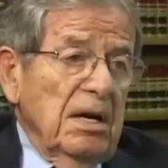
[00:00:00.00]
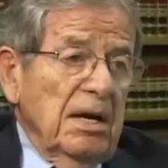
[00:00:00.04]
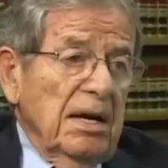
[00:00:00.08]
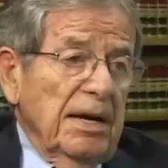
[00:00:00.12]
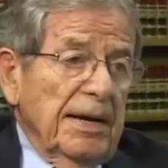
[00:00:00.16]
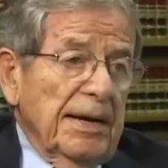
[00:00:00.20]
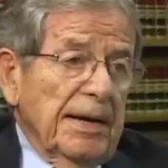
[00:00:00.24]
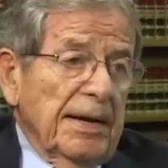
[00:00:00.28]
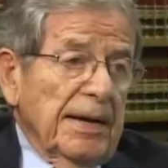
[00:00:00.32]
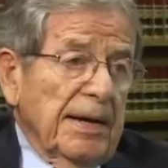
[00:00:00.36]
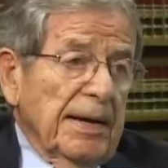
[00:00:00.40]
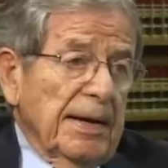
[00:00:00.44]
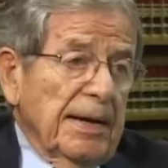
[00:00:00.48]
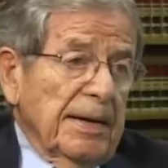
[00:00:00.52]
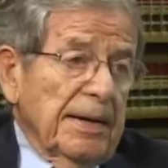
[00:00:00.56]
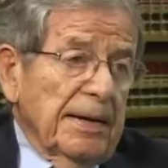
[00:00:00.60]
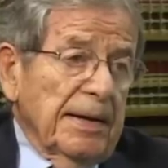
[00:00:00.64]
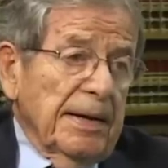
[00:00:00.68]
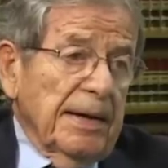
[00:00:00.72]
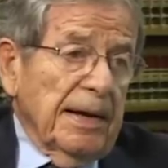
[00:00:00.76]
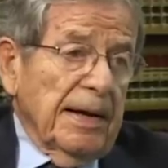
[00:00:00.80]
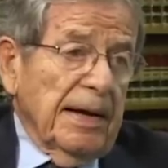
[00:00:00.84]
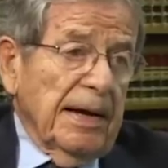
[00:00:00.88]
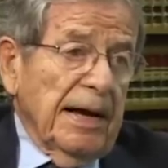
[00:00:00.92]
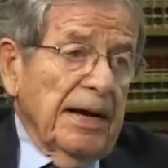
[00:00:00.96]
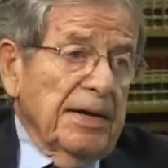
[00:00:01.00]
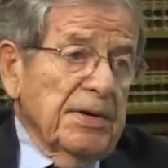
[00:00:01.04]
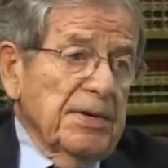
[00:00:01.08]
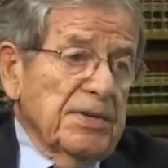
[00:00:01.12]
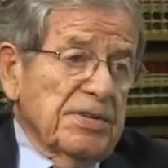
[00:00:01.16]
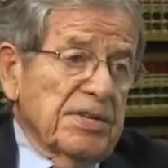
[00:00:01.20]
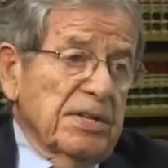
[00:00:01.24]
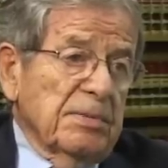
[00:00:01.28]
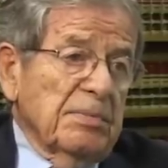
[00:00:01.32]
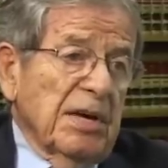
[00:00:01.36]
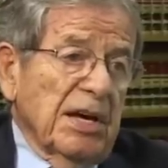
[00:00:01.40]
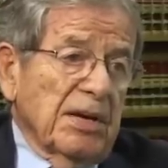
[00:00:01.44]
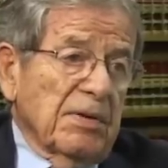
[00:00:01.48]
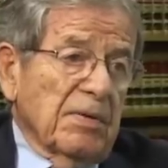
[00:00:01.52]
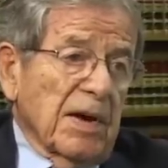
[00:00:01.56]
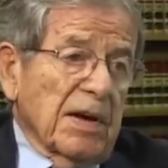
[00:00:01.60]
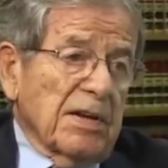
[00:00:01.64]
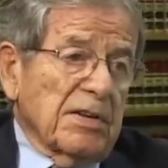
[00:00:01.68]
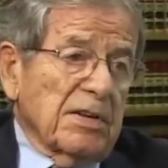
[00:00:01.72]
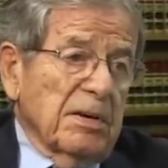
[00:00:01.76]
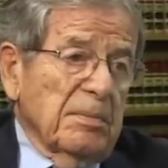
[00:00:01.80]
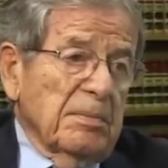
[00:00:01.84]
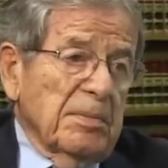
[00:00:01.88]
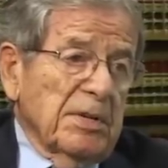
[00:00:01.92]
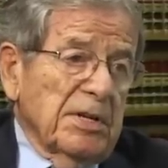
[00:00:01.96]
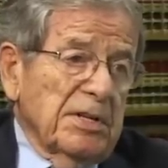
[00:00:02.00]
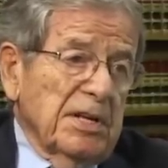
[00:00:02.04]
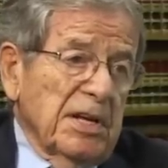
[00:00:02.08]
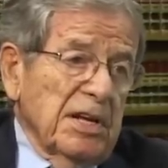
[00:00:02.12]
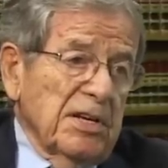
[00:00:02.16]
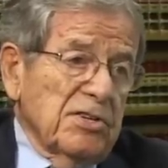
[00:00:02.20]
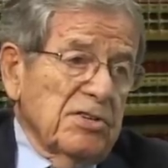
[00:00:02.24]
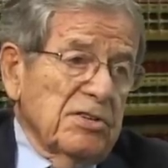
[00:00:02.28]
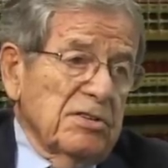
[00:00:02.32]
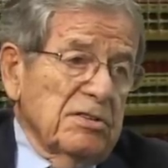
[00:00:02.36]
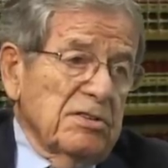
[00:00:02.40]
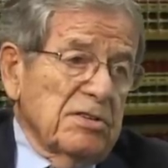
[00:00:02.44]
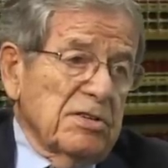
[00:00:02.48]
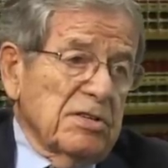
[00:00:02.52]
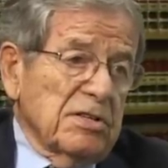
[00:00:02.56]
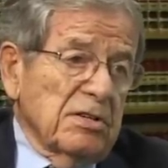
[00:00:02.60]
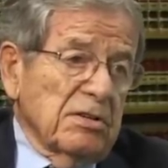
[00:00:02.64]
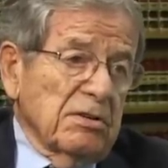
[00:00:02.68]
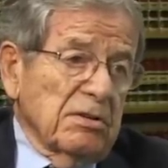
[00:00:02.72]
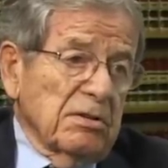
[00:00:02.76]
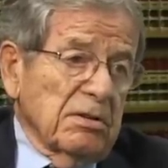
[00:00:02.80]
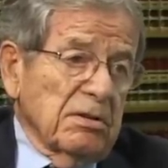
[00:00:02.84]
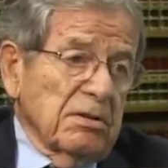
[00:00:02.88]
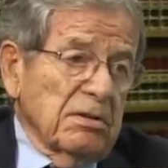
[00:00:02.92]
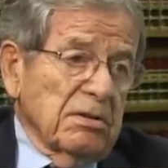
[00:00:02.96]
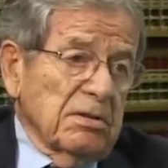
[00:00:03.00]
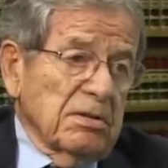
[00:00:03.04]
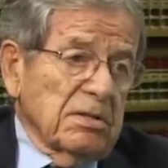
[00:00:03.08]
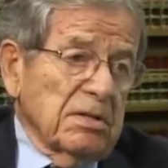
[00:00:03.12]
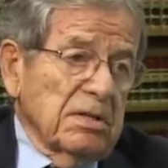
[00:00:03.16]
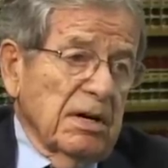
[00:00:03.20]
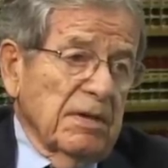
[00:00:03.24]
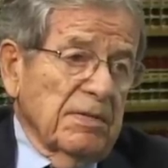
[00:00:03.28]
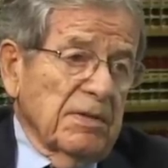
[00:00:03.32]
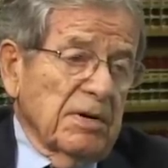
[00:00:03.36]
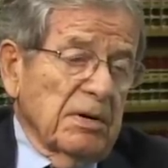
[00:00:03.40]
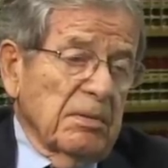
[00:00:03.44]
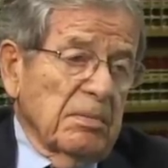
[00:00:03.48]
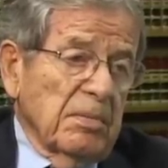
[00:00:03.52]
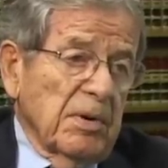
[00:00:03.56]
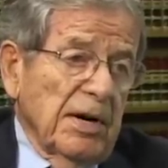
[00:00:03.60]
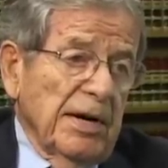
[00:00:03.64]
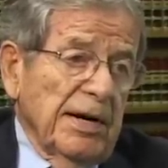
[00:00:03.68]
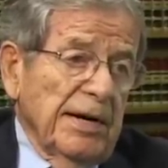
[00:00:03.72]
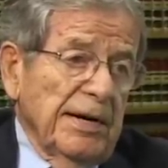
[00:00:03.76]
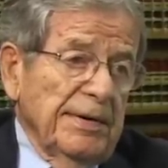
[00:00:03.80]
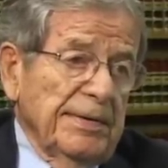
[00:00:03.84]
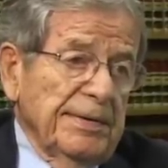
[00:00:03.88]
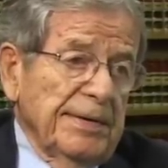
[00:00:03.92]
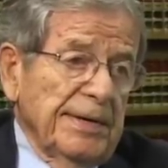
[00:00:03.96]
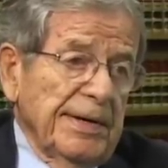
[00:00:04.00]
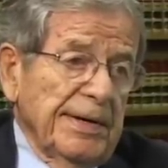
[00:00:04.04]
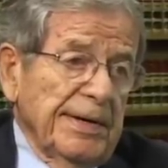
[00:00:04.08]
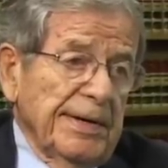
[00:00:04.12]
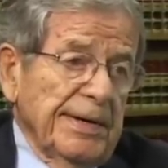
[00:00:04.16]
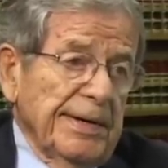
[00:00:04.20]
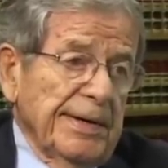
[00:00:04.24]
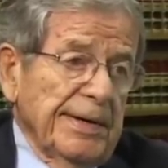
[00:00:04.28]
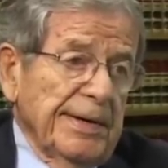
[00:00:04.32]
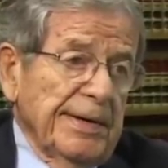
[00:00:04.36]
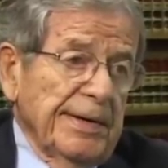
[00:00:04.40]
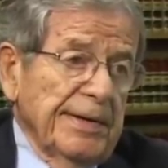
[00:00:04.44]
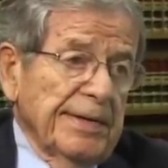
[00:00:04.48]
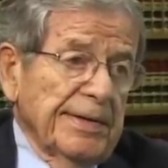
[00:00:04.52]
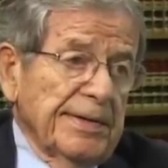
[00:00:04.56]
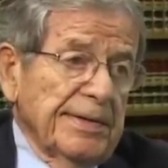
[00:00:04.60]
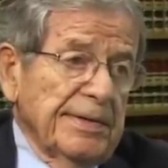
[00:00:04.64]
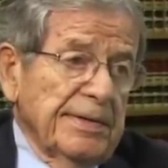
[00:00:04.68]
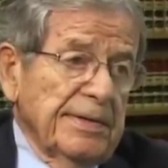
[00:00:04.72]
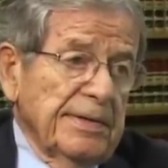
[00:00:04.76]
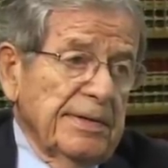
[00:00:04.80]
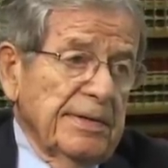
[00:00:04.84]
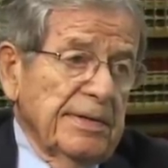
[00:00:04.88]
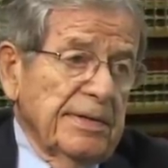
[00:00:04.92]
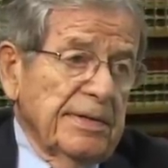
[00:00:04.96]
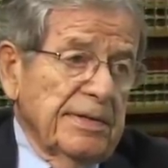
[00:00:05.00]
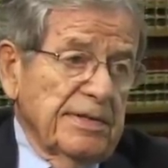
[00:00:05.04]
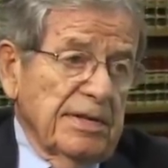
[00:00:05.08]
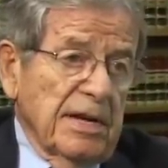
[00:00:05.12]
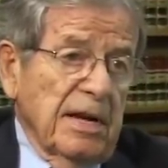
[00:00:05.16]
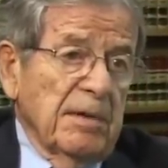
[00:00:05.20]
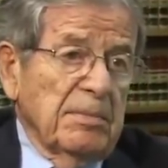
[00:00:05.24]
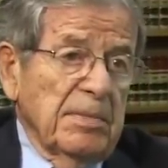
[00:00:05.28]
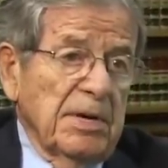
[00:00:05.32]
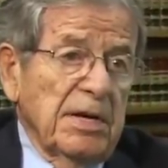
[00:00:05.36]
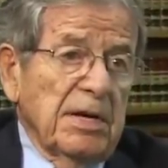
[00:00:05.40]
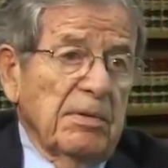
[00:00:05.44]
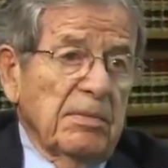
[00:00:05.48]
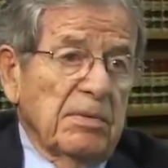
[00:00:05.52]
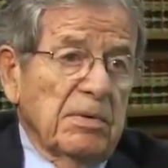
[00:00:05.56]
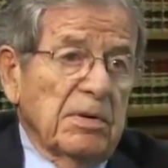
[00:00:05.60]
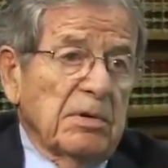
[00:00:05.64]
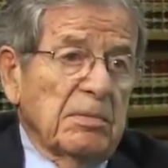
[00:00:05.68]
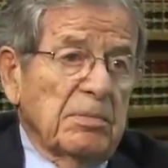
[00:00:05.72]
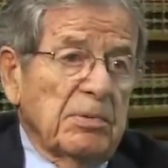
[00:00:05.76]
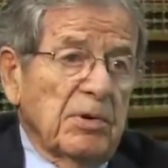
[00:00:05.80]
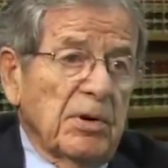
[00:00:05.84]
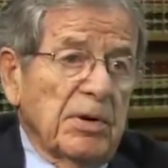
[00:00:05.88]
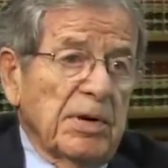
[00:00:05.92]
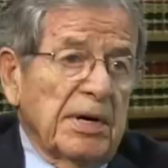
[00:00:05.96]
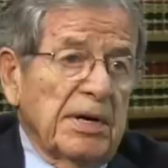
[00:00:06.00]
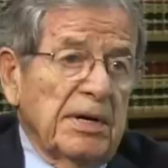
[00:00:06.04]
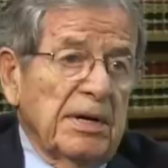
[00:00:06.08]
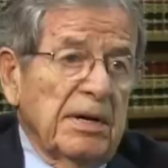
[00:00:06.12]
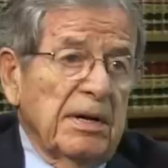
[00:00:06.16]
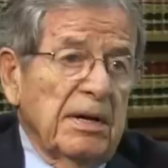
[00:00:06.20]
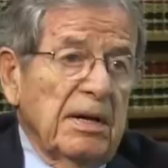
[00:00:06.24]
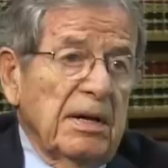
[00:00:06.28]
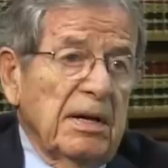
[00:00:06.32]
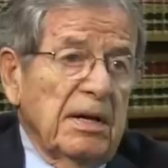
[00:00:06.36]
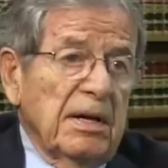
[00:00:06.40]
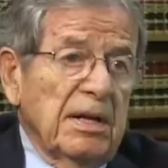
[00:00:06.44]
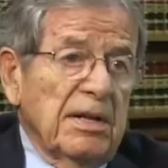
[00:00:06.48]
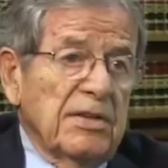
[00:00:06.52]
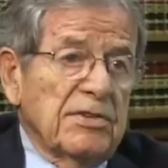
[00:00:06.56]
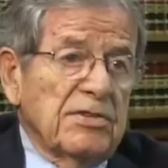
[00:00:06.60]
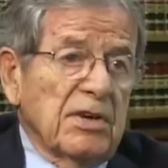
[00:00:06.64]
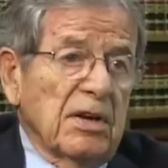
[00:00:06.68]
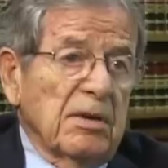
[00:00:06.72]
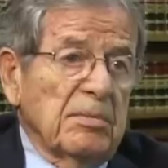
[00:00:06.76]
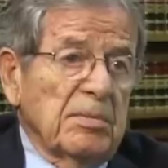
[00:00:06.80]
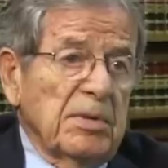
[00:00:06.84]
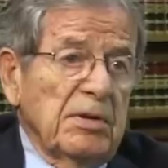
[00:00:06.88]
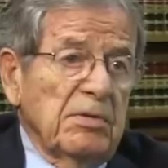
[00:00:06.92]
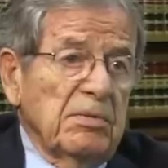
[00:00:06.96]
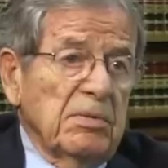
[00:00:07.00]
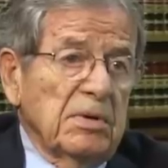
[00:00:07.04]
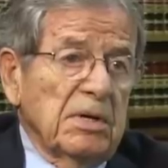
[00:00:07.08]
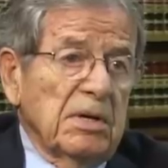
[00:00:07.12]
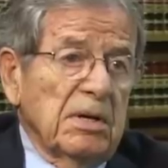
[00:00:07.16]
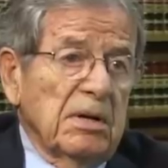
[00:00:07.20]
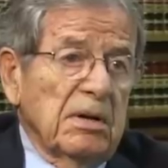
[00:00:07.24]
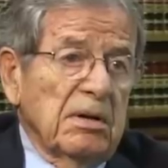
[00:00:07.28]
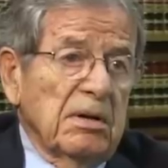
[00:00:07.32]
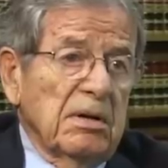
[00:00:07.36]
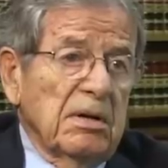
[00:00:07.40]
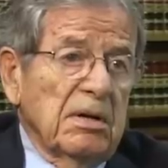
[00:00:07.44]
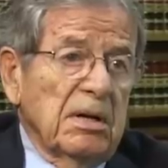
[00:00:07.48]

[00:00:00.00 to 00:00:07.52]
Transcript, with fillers: And uh, I used to make recommendations to Governor Brown, and some he would appoint and some he wouldn't.